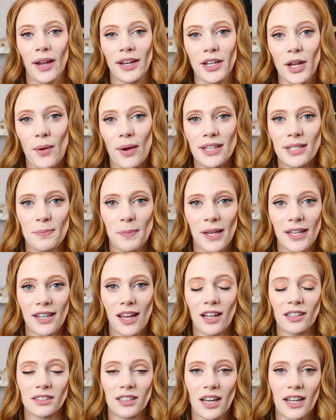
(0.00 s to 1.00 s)
I know I spent
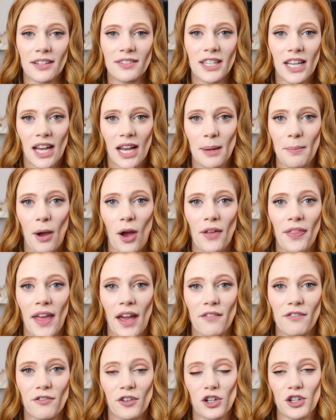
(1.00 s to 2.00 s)
a lot of time on
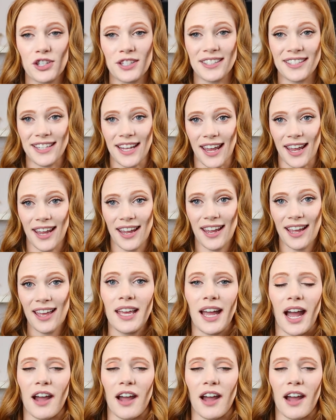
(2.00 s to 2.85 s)
that first day.